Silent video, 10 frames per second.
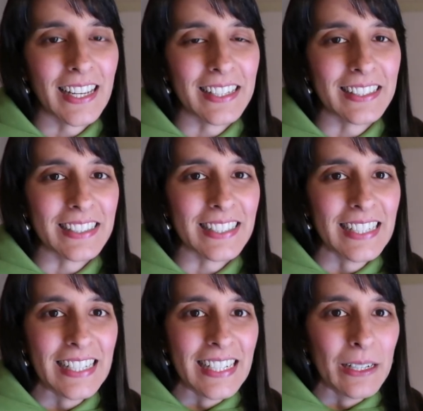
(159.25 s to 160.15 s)
And
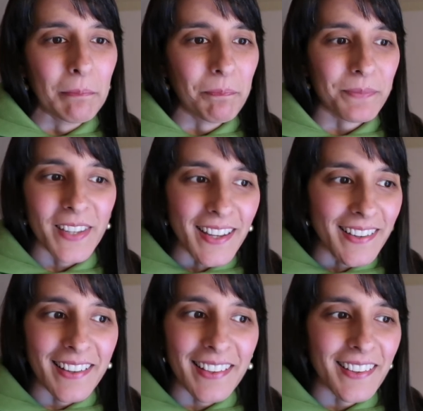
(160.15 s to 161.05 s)

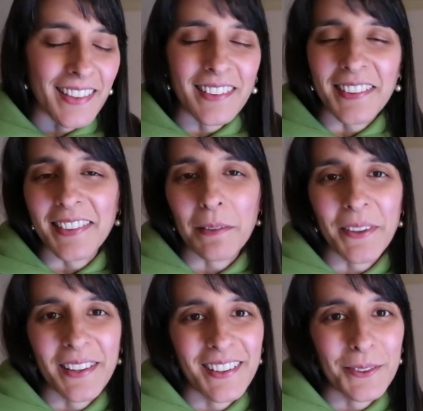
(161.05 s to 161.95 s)
yeah, I think this is
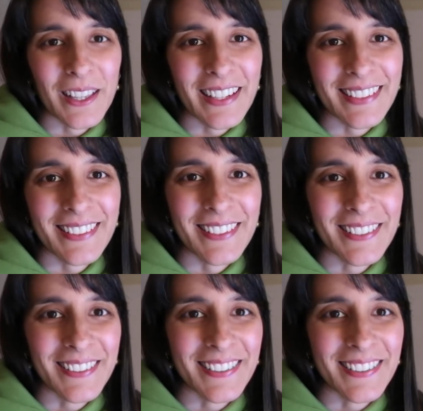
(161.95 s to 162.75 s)
something I would like to do.